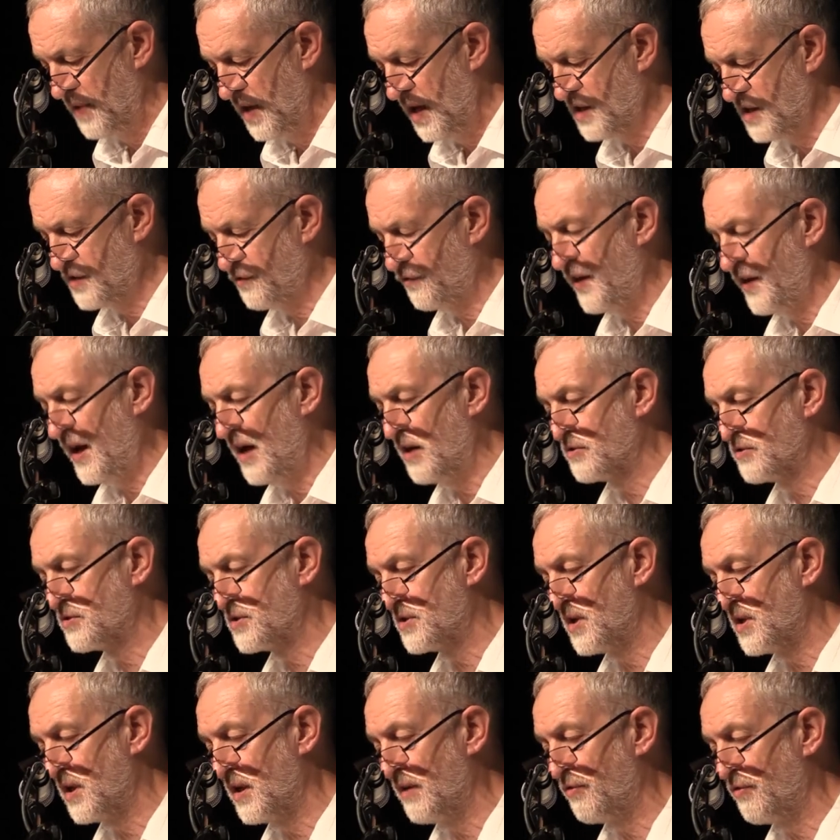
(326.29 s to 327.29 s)
It's failed
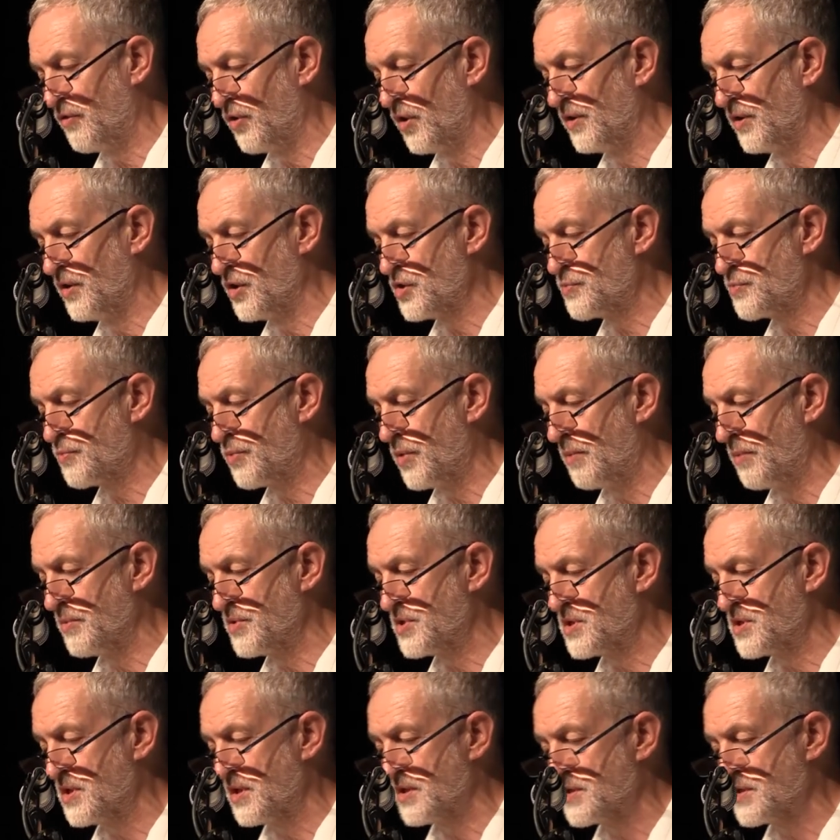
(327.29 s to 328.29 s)
to deliver on those
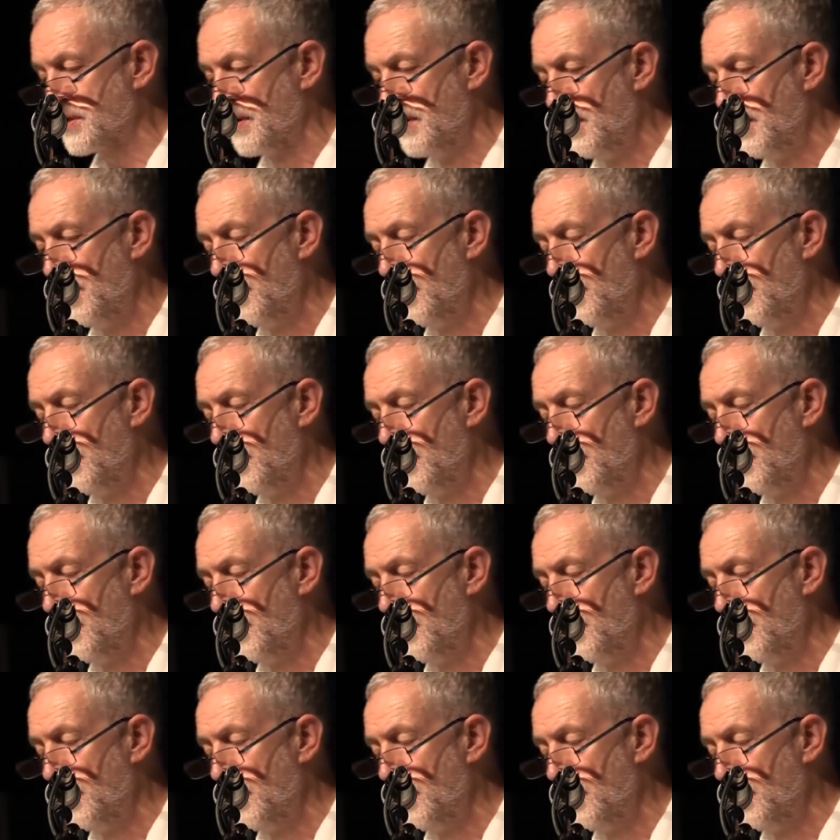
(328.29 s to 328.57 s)
promises.